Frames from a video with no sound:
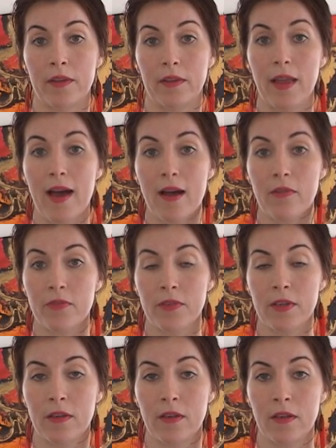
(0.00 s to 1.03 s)
the left,
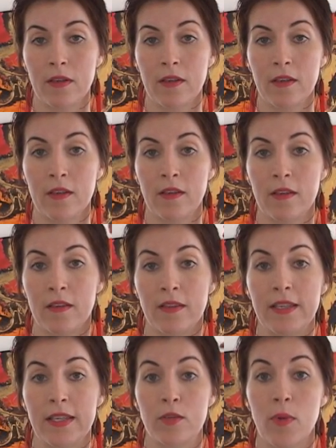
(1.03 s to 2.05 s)

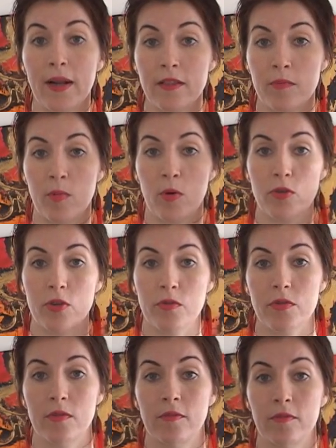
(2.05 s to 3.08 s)
the directive mojos.